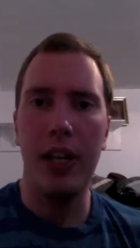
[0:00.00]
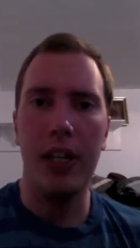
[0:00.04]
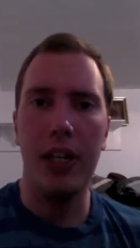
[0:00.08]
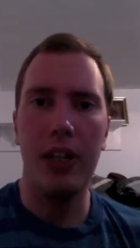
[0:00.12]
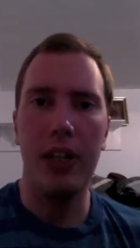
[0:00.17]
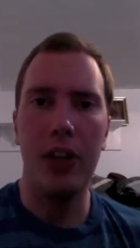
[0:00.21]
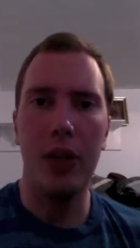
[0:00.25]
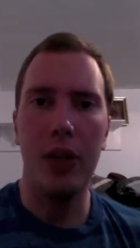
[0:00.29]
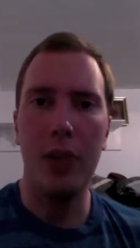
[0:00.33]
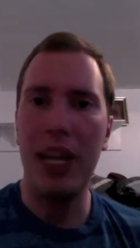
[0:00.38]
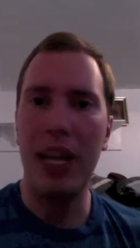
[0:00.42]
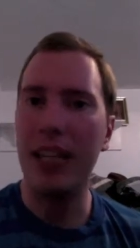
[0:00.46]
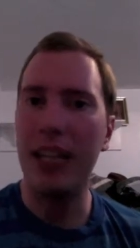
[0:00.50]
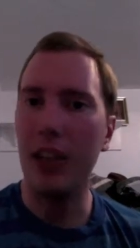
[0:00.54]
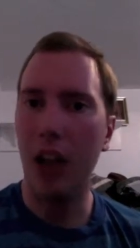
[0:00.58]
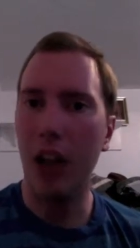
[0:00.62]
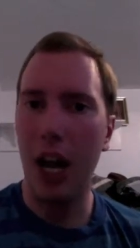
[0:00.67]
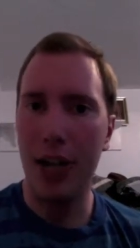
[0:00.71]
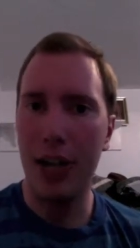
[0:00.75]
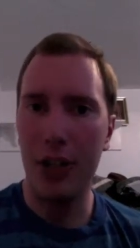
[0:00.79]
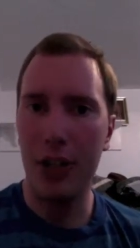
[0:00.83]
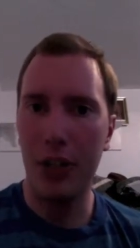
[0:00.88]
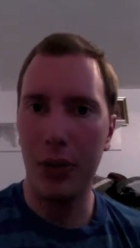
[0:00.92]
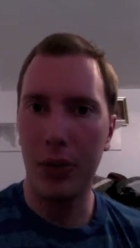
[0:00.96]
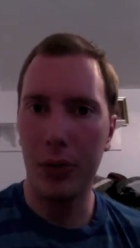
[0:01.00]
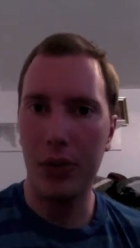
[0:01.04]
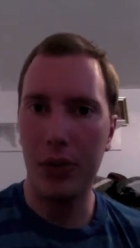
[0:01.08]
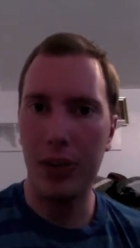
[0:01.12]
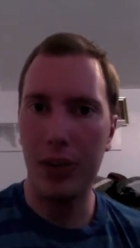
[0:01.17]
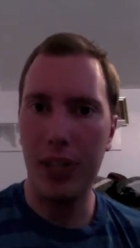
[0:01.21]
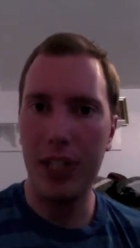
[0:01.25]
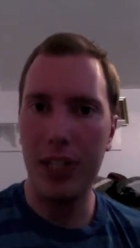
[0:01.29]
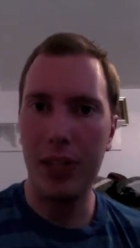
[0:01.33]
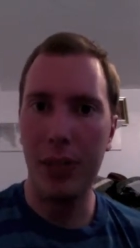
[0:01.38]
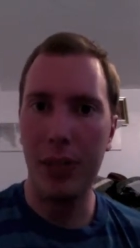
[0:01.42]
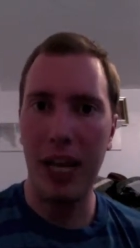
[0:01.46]
made logical
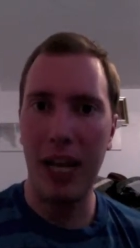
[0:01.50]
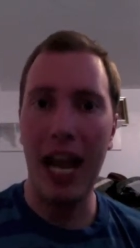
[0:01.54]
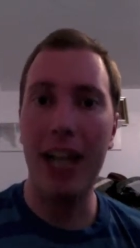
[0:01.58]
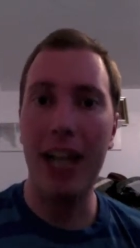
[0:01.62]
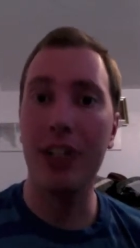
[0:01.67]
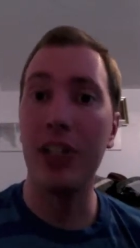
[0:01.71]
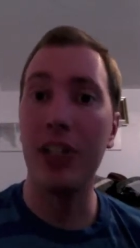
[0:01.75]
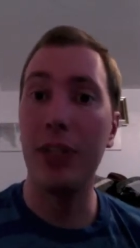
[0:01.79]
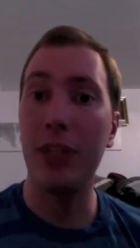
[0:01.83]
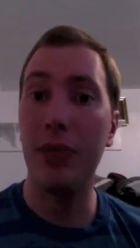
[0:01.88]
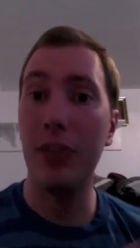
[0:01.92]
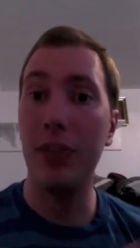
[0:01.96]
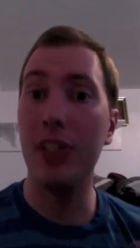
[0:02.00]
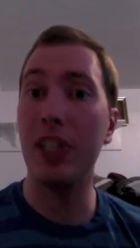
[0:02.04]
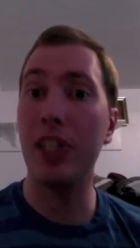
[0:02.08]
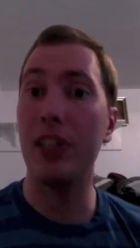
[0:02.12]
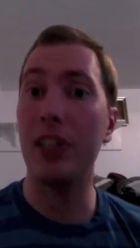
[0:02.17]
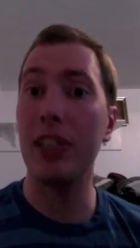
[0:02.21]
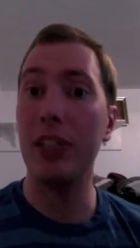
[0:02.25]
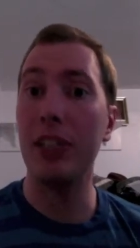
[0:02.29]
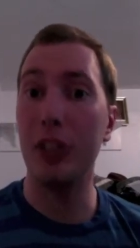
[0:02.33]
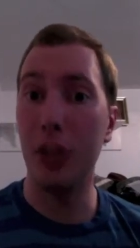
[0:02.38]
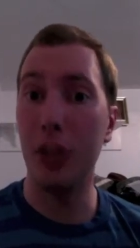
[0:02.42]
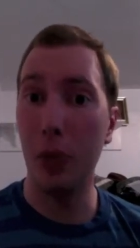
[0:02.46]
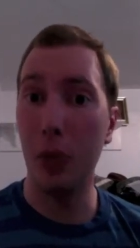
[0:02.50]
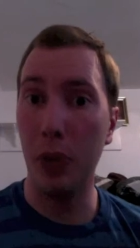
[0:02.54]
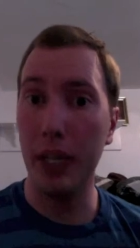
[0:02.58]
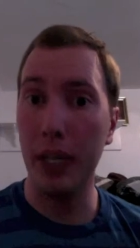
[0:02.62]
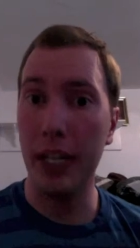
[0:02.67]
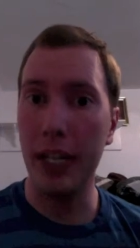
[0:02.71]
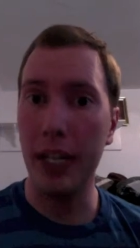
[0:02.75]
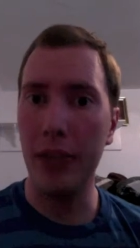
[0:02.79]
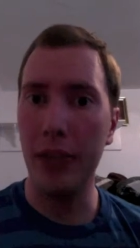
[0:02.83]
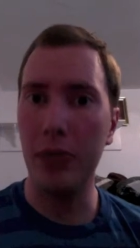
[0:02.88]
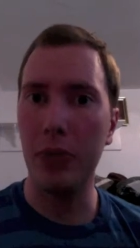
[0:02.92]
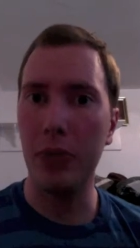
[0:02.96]
sense, but actually physically
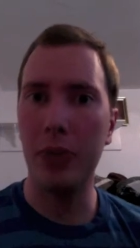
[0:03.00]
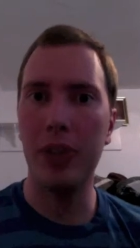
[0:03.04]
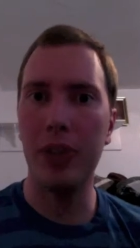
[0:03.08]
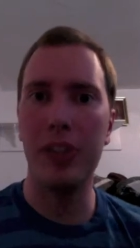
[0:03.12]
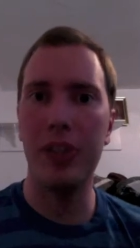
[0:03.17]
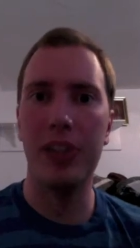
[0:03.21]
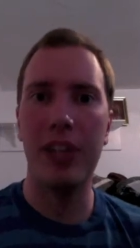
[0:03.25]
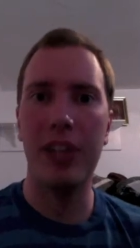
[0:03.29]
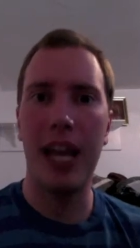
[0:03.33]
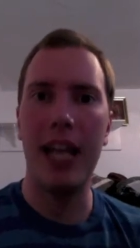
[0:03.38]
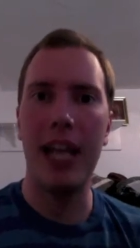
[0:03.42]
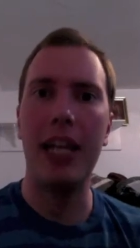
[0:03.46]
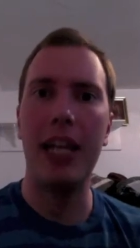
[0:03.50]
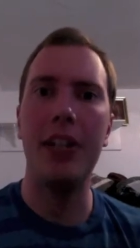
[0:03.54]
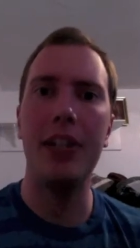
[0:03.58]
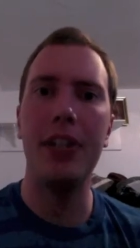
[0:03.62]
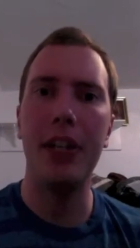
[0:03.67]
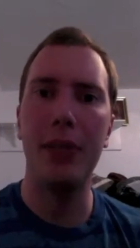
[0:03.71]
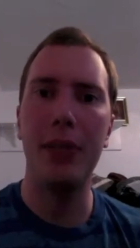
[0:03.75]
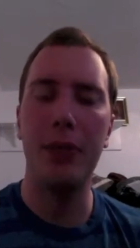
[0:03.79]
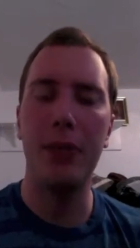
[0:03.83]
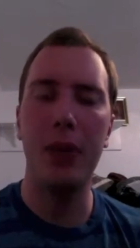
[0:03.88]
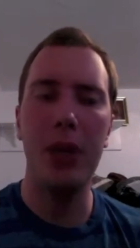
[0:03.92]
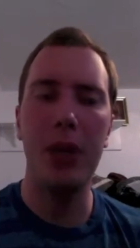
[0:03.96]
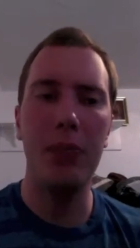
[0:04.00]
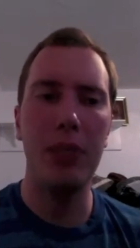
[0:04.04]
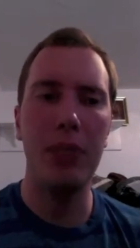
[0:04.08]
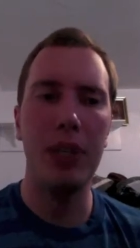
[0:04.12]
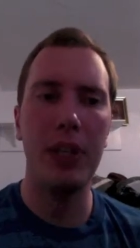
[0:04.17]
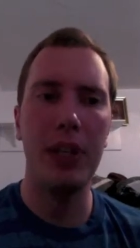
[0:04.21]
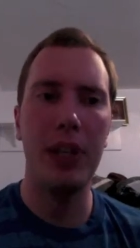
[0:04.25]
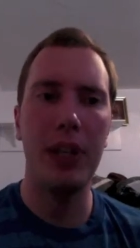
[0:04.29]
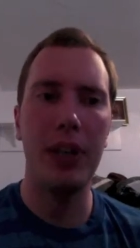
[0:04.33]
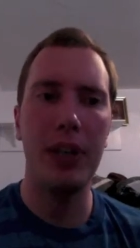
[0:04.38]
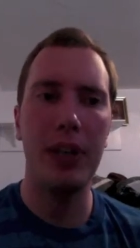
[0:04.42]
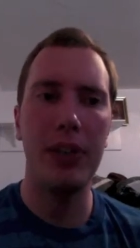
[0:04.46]
doing it was kind of different
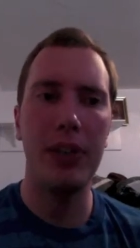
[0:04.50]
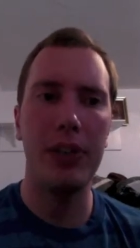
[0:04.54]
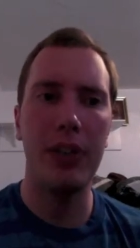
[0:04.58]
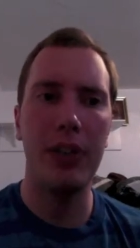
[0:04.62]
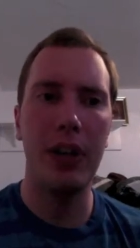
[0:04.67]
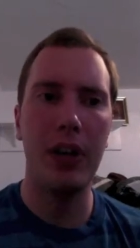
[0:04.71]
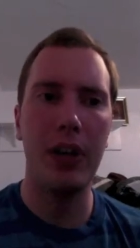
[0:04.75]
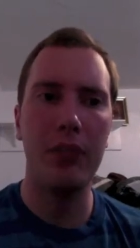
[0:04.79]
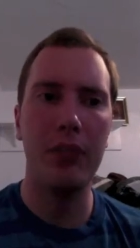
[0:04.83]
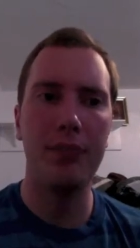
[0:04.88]
because